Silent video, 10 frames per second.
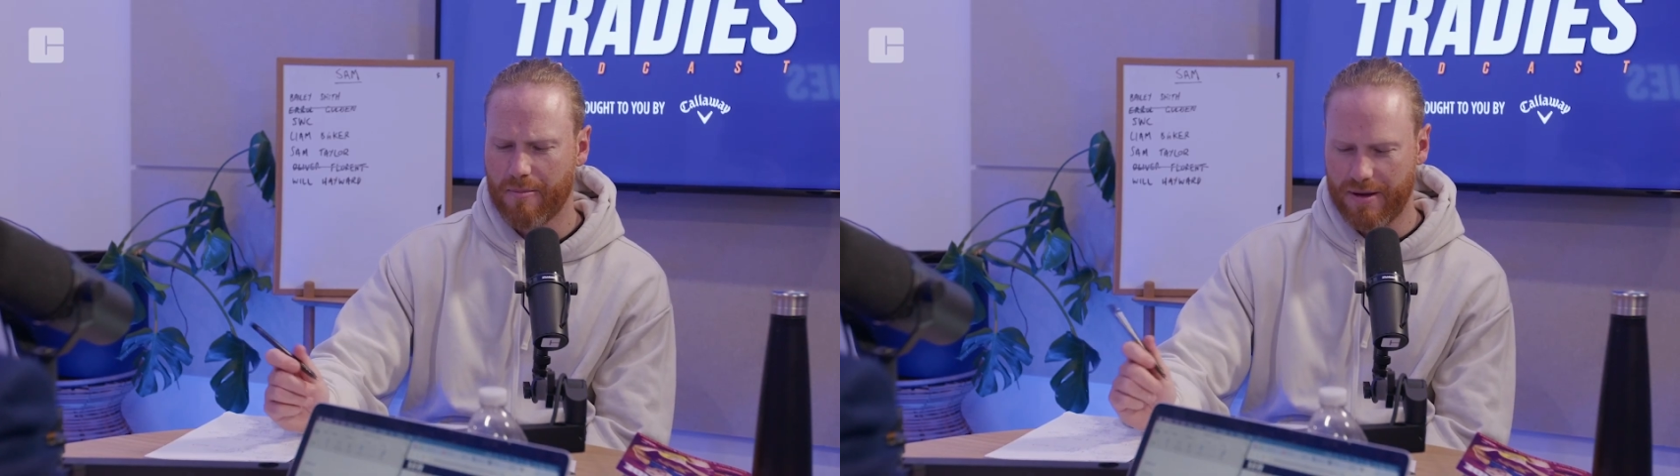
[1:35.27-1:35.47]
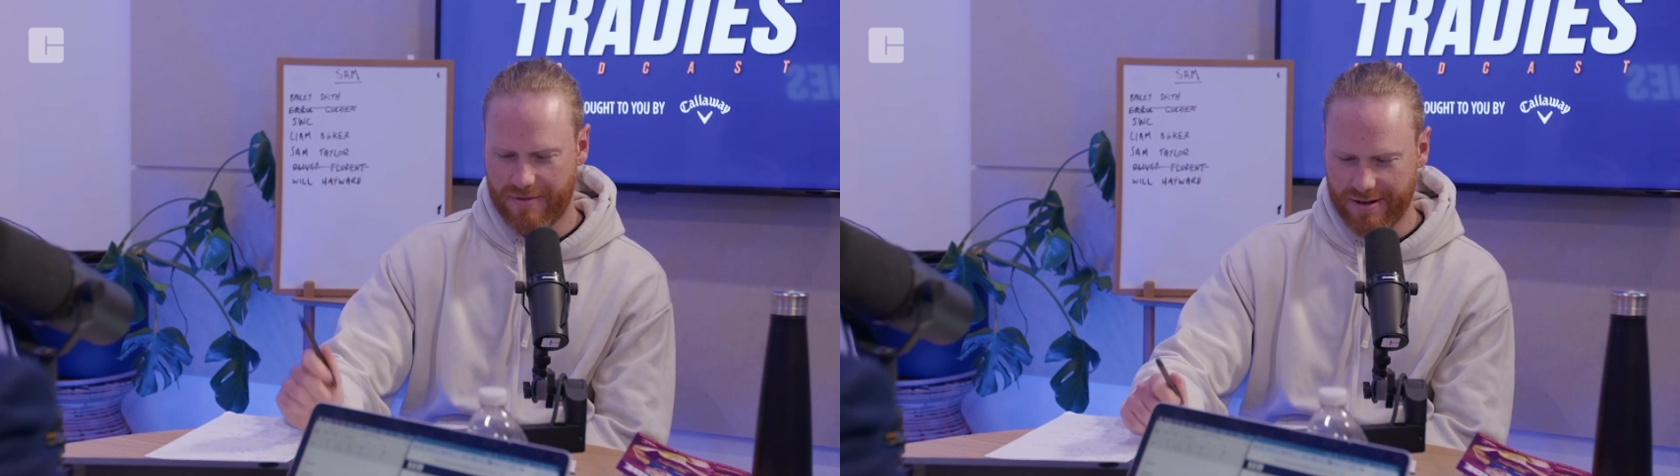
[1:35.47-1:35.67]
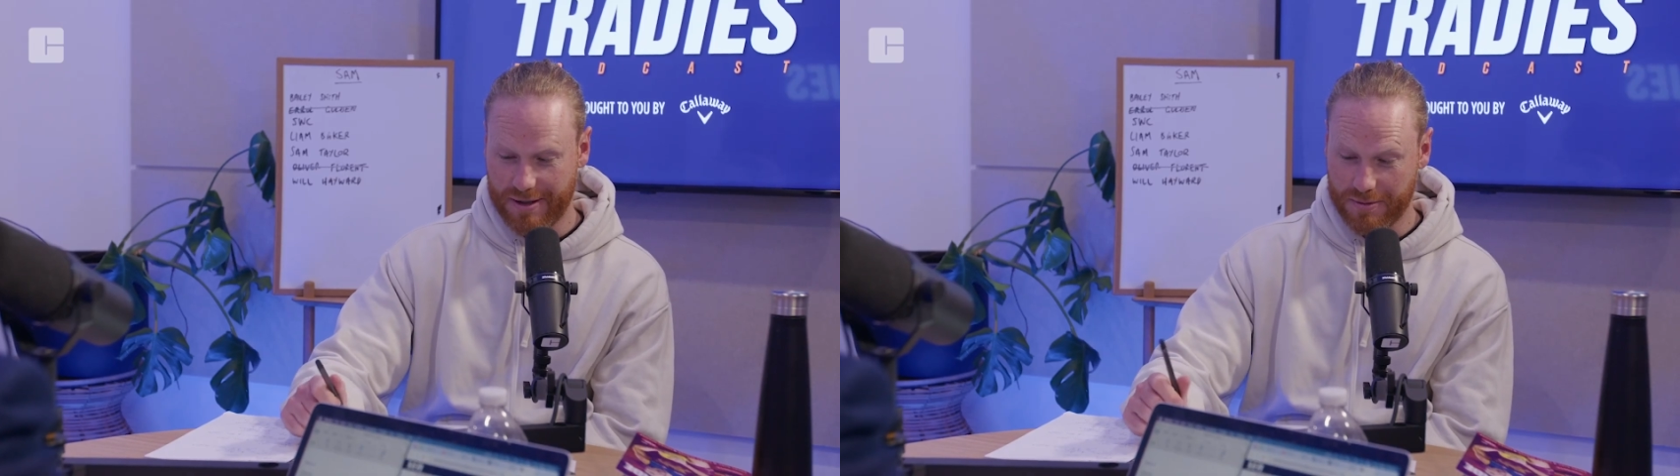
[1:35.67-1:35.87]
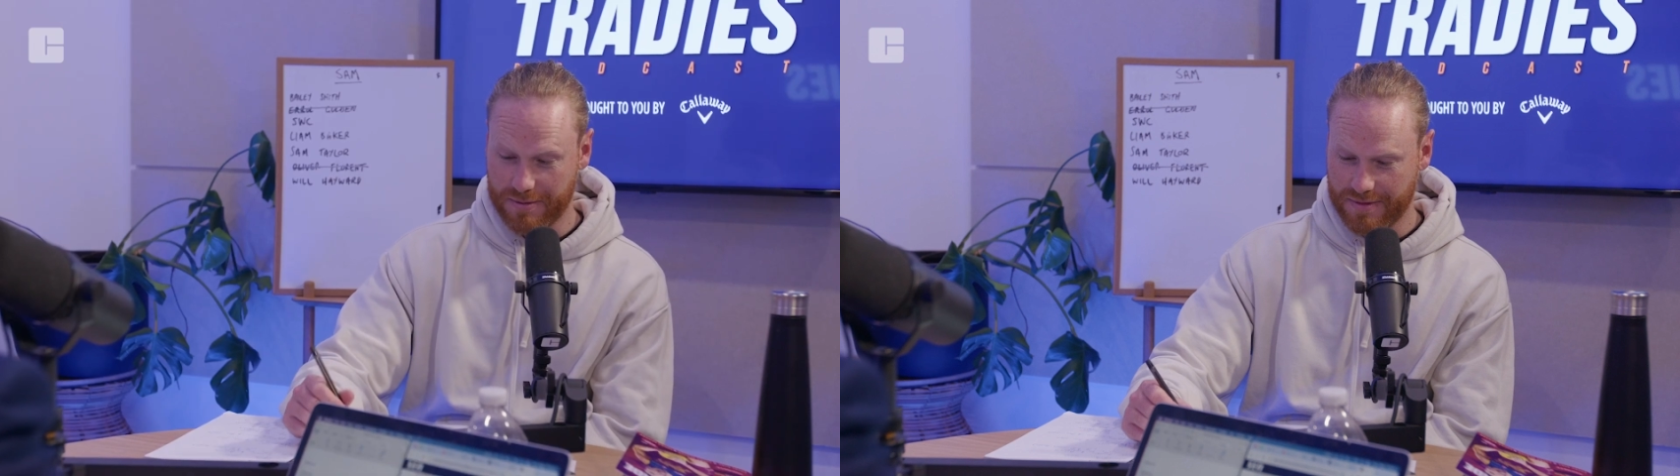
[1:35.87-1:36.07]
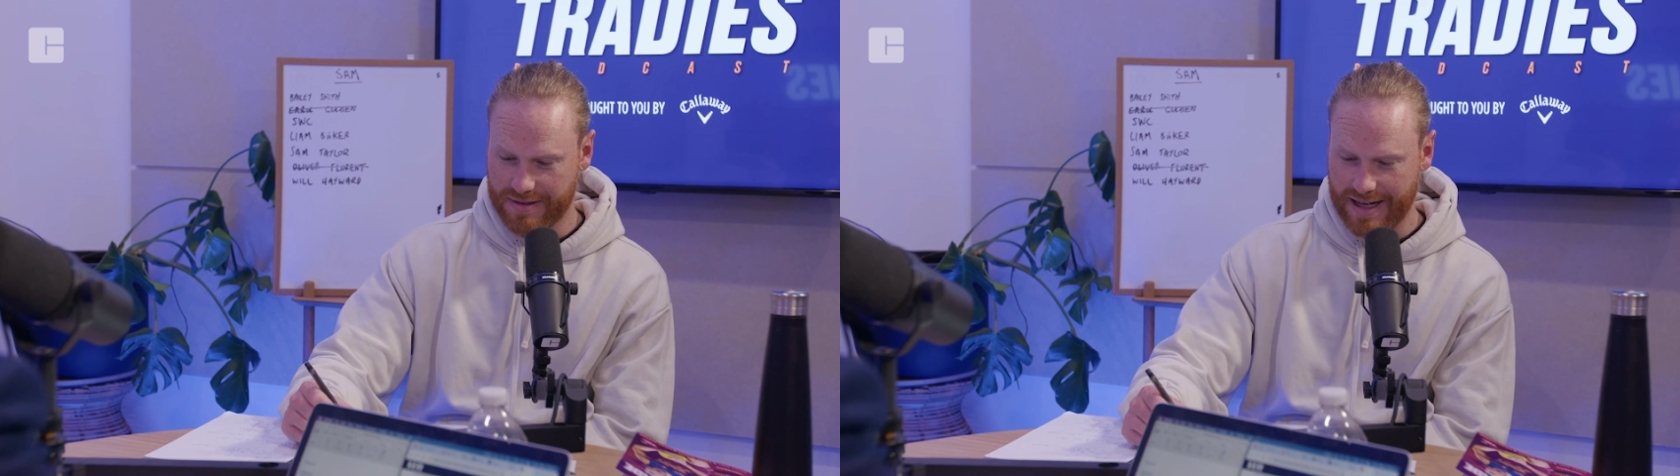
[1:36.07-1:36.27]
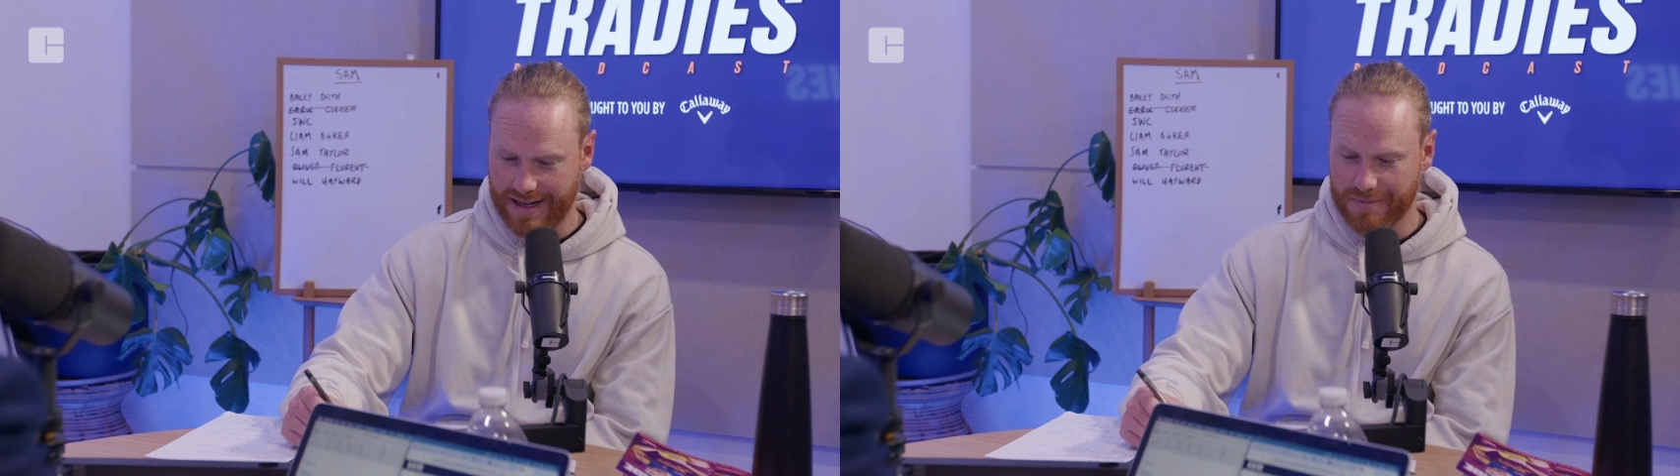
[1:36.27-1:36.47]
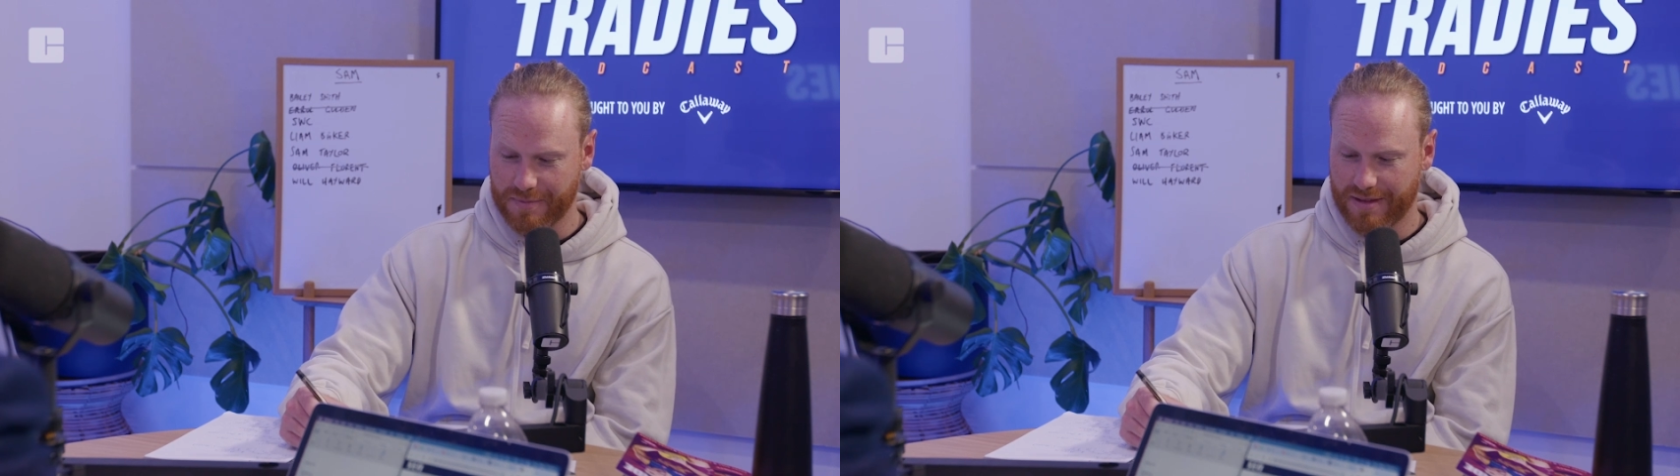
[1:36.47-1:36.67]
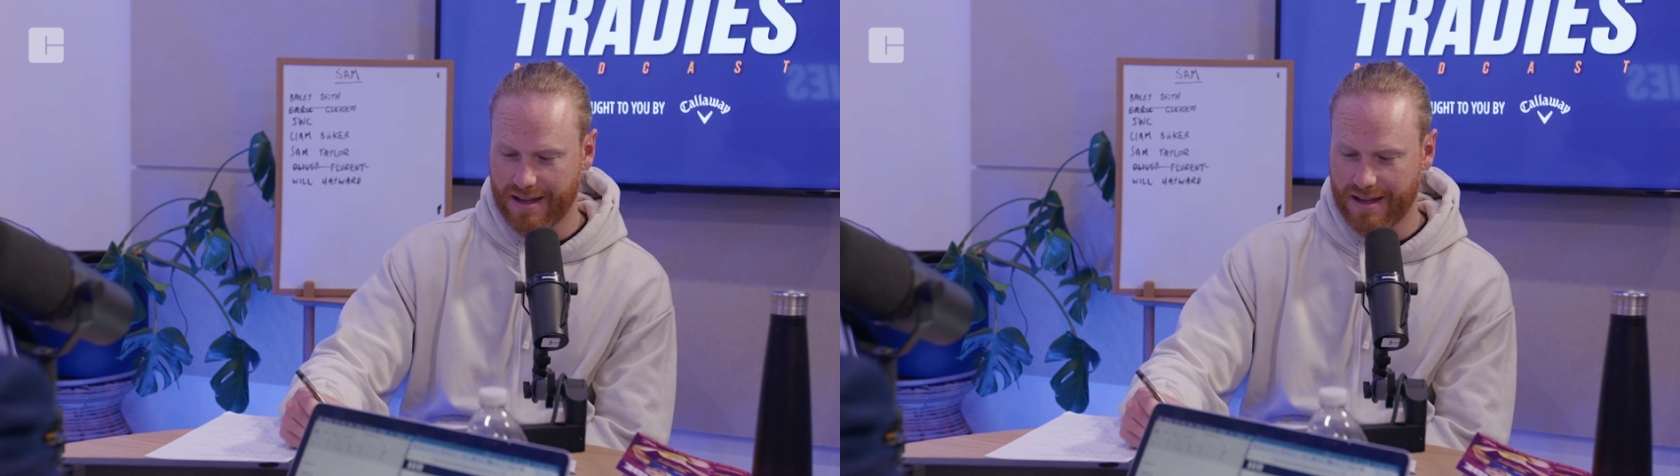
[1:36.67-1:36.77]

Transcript: but very good second.